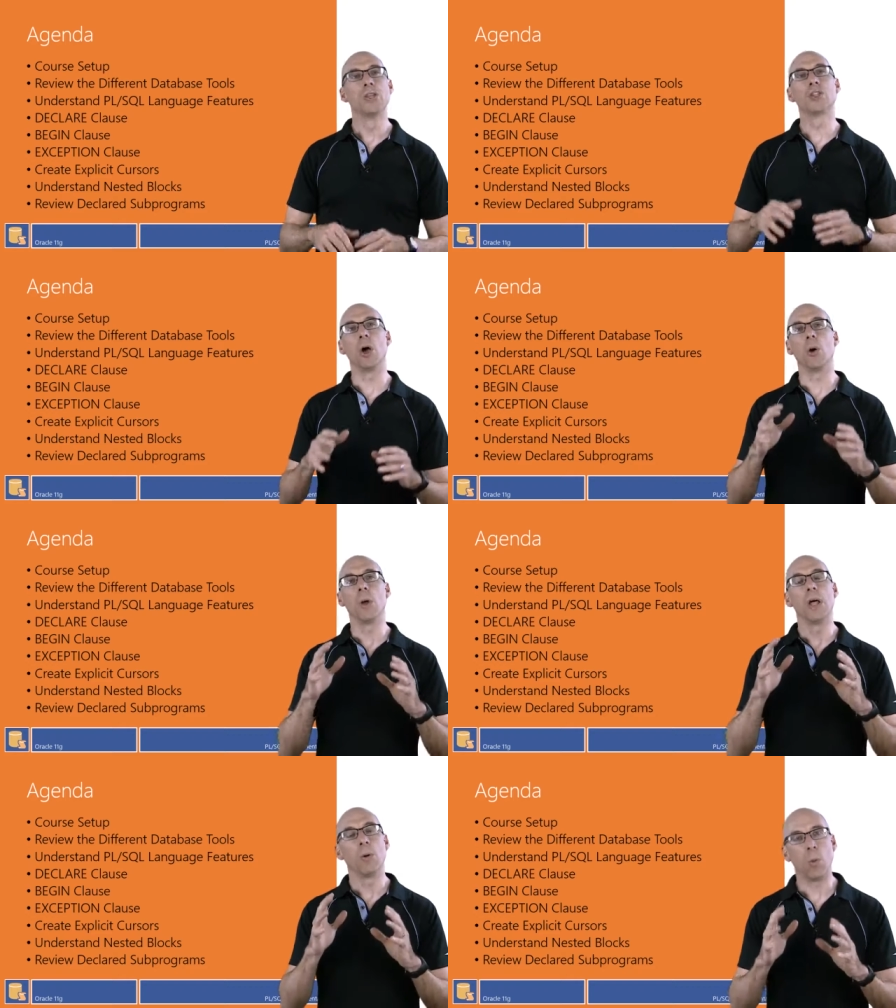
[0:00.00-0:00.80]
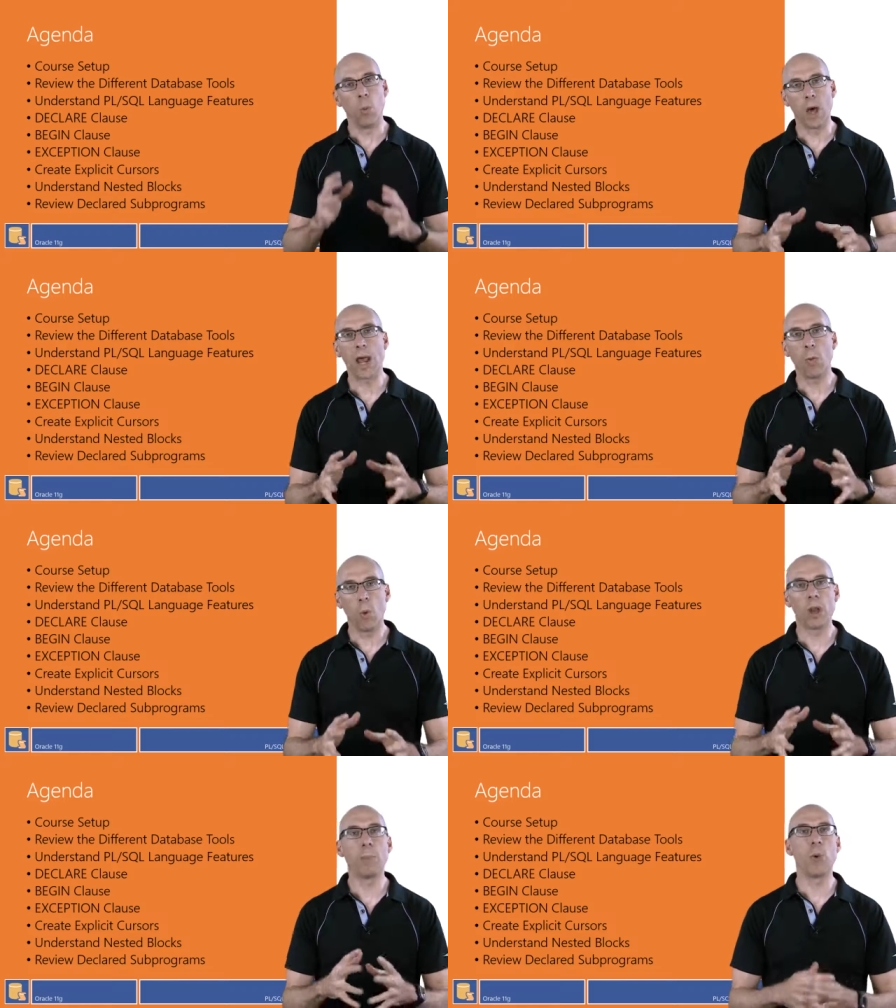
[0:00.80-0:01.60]
So what I
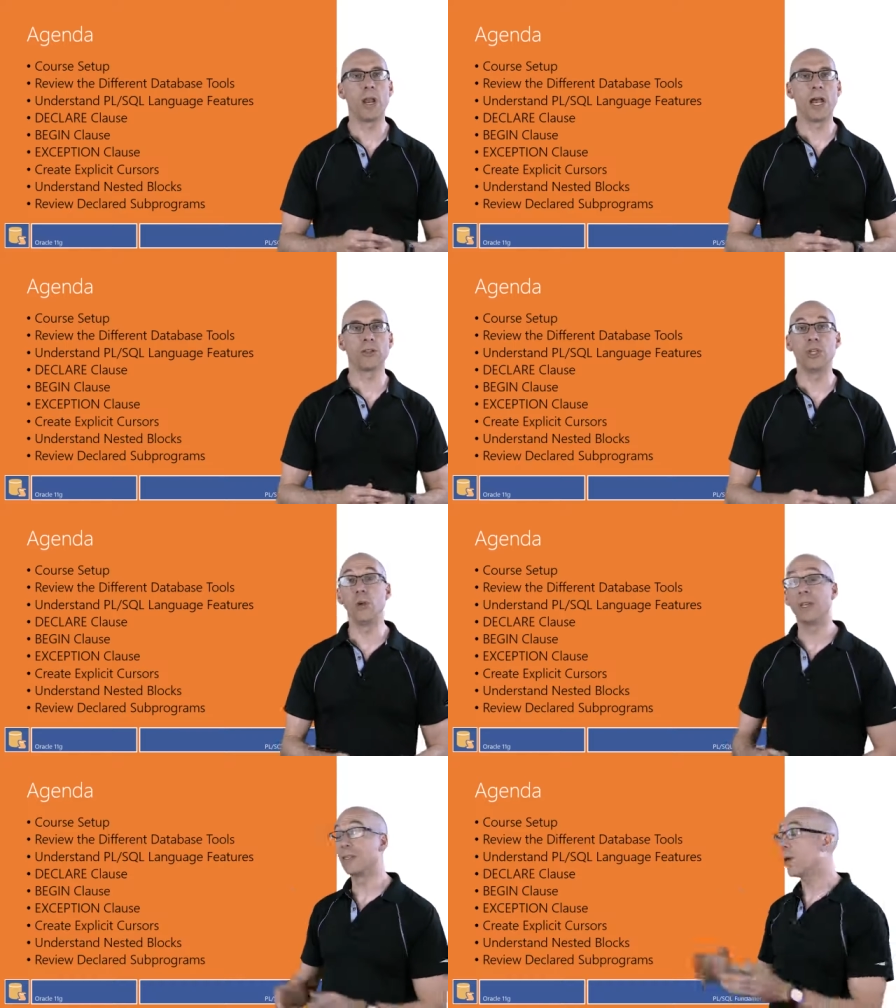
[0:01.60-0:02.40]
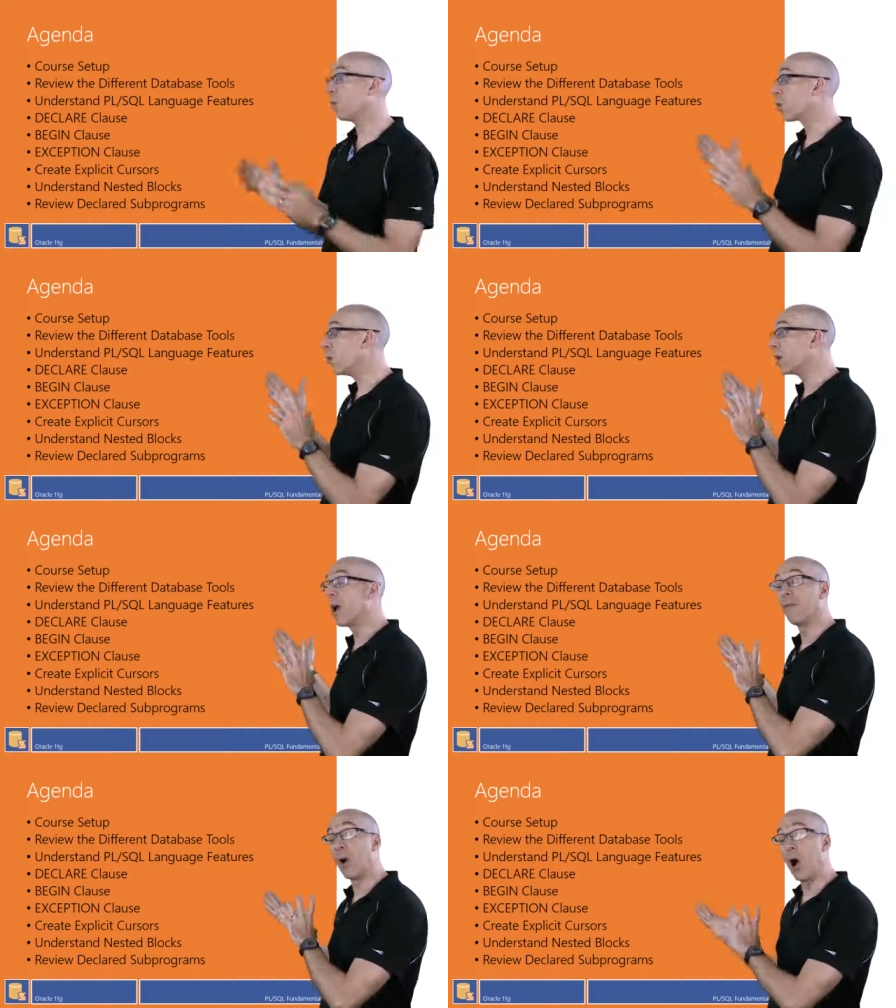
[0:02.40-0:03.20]
want to point out to you is that we're going to
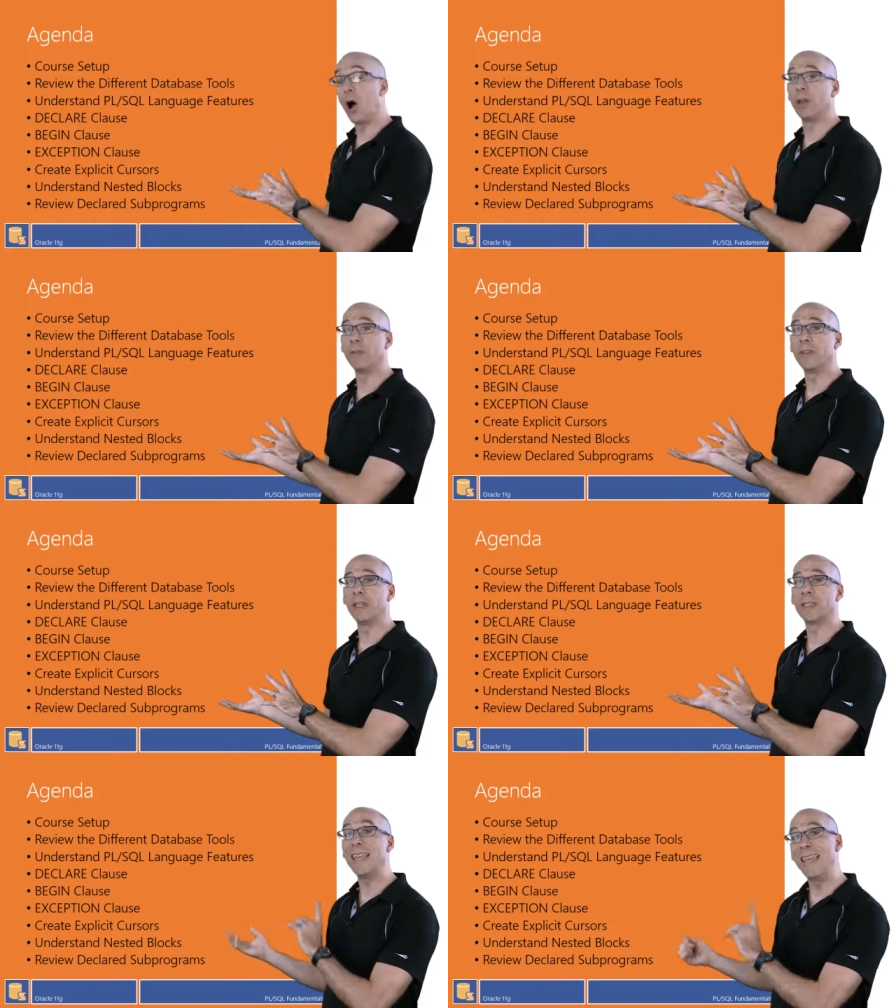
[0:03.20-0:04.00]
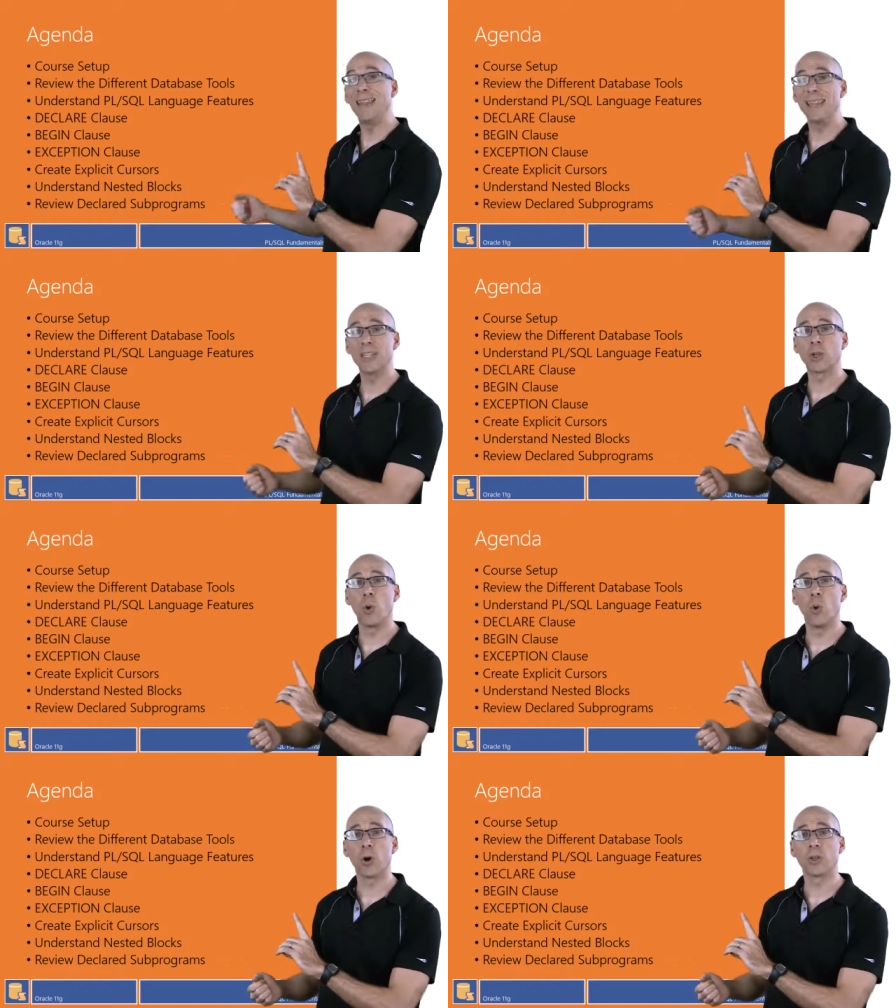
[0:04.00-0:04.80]
cover all of this in this
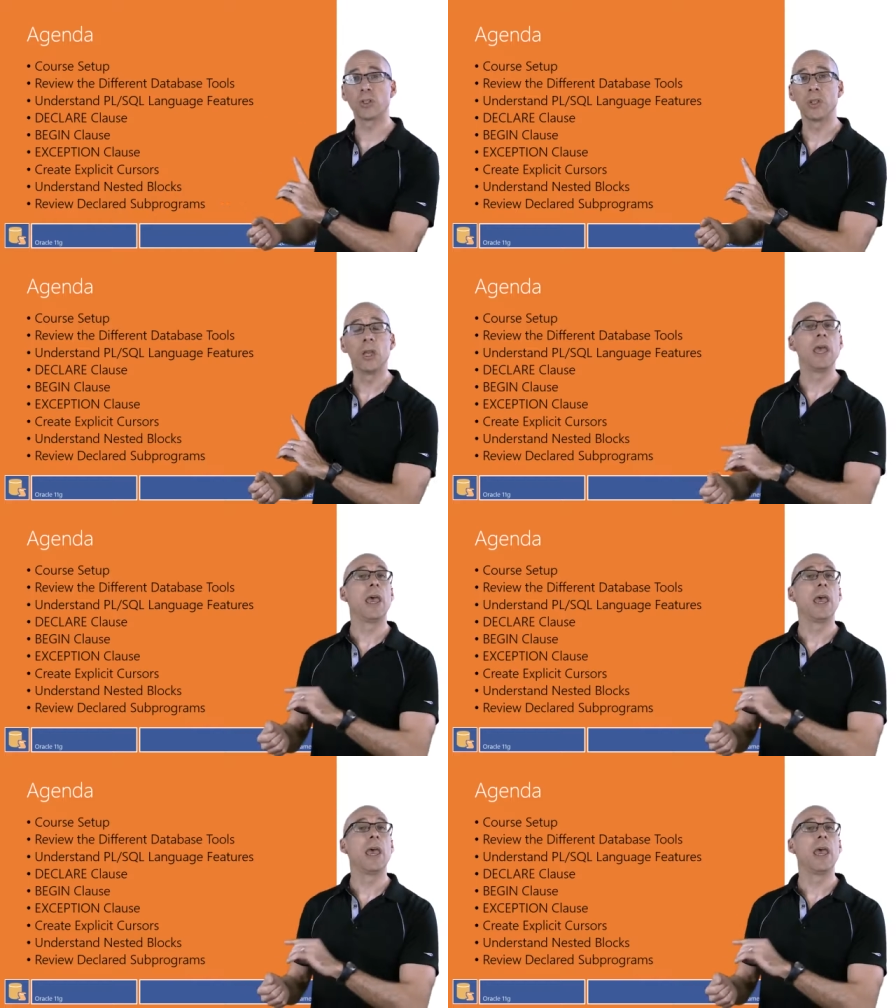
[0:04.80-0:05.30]
course,